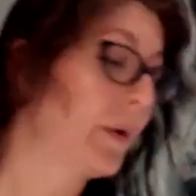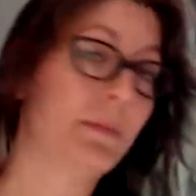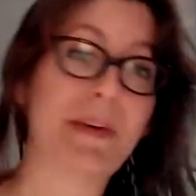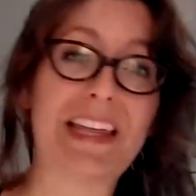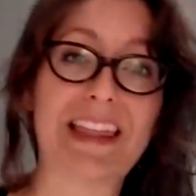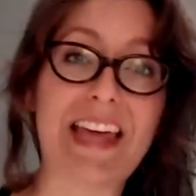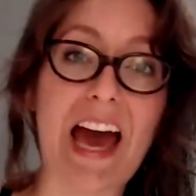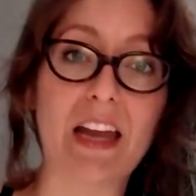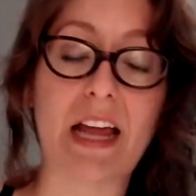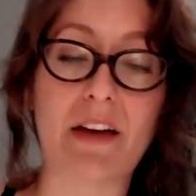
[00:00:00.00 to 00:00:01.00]
That, and I'd
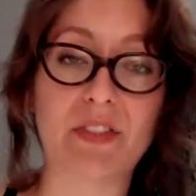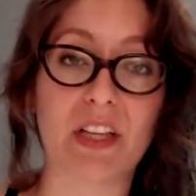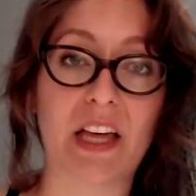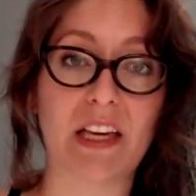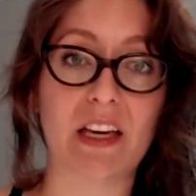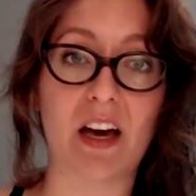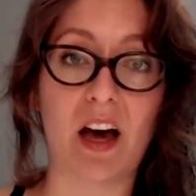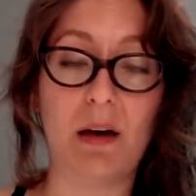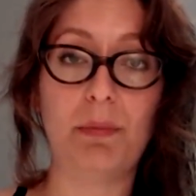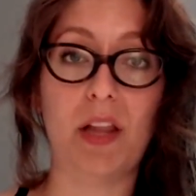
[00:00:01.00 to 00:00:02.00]
have to like
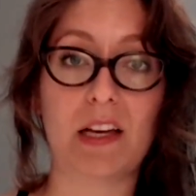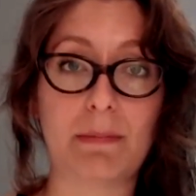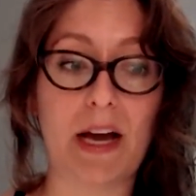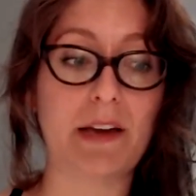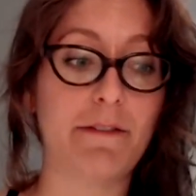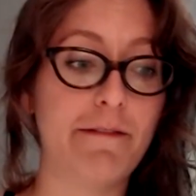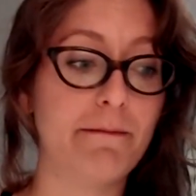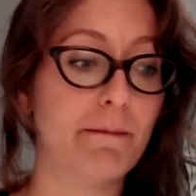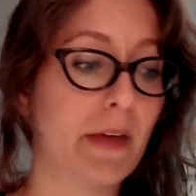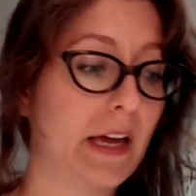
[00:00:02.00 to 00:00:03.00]
unplug my
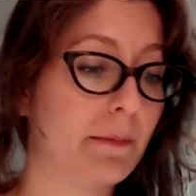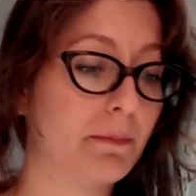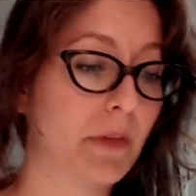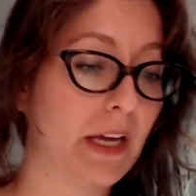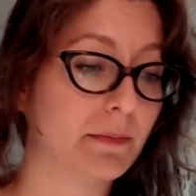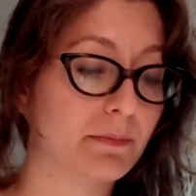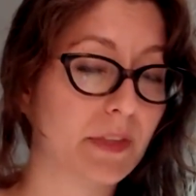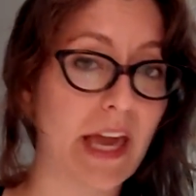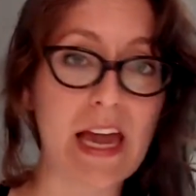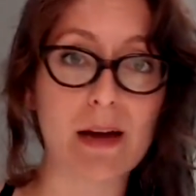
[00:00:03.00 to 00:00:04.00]

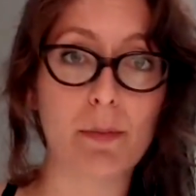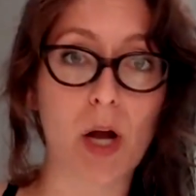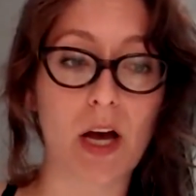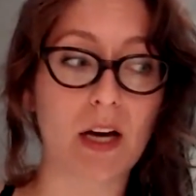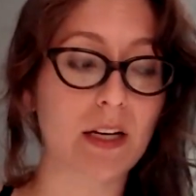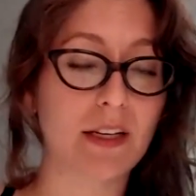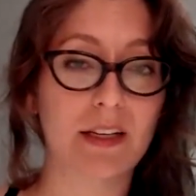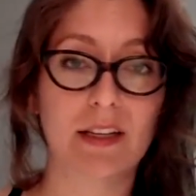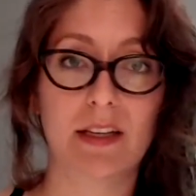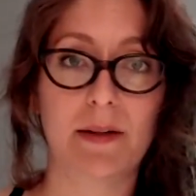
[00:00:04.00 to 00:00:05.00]
camera.
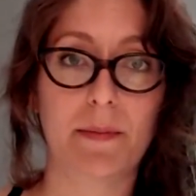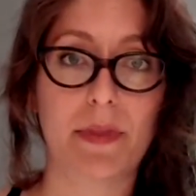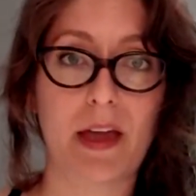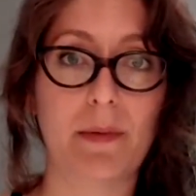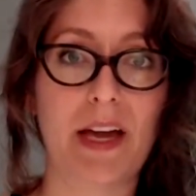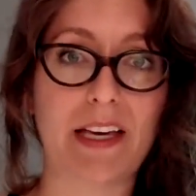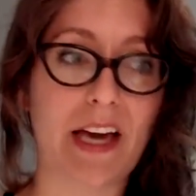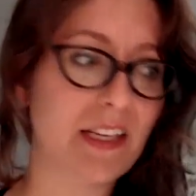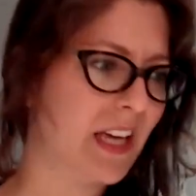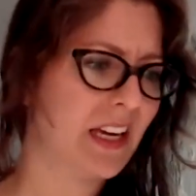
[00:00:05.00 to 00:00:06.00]
I mean, I guess I
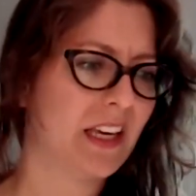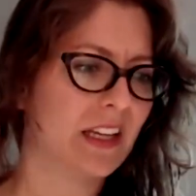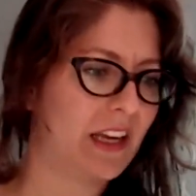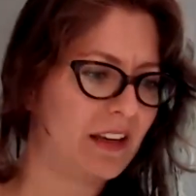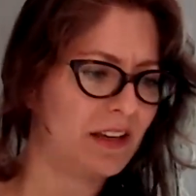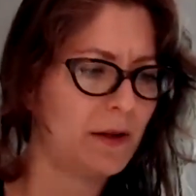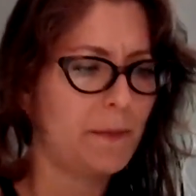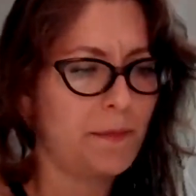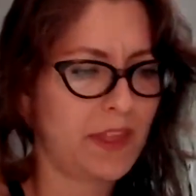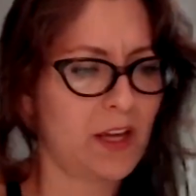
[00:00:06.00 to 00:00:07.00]
can like
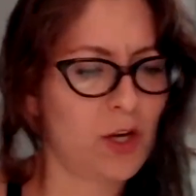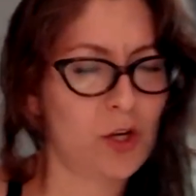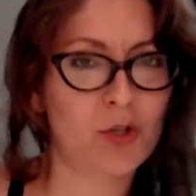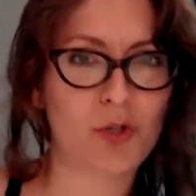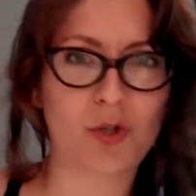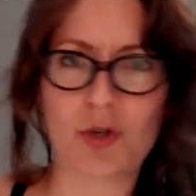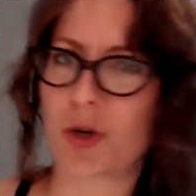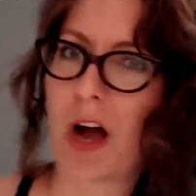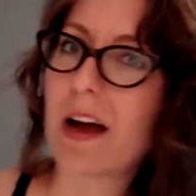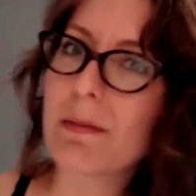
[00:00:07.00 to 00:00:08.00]
try
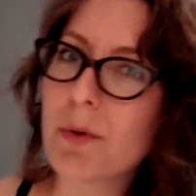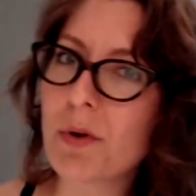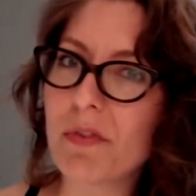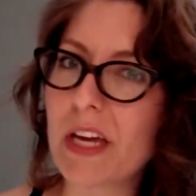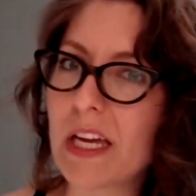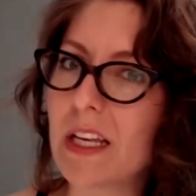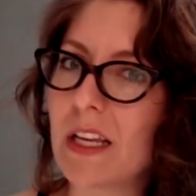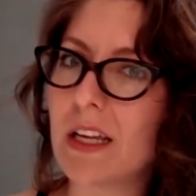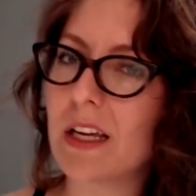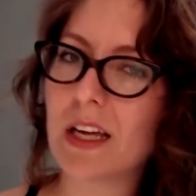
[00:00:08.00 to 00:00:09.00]
moving.
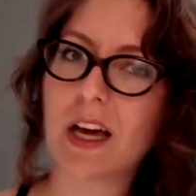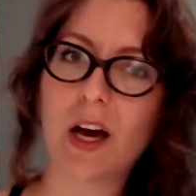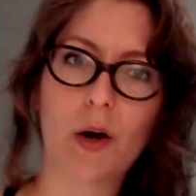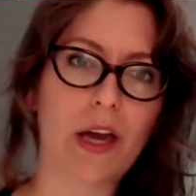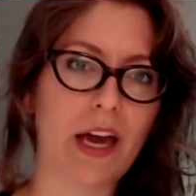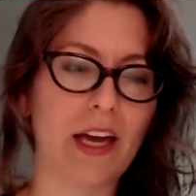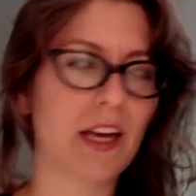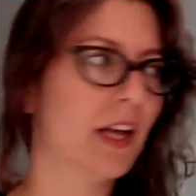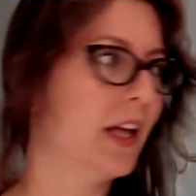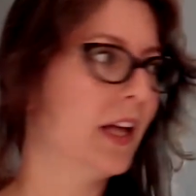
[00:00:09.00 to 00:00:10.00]
Okay,
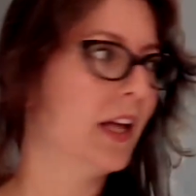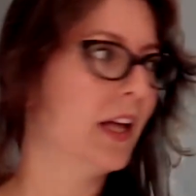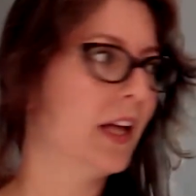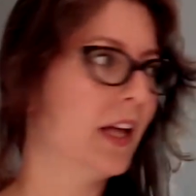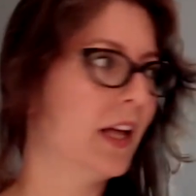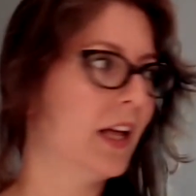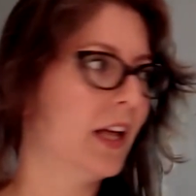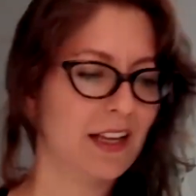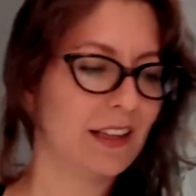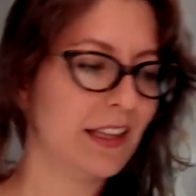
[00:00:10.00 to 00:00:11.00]
let's
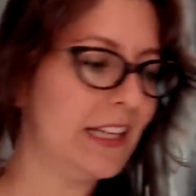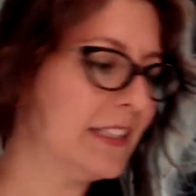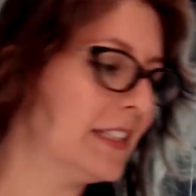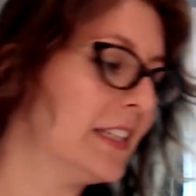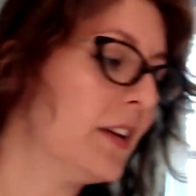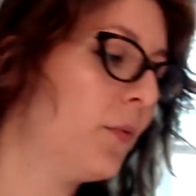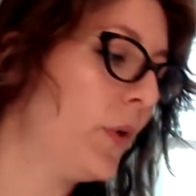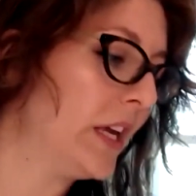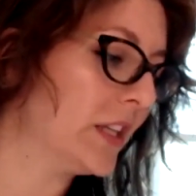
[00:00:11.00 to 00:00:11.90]
see if we can.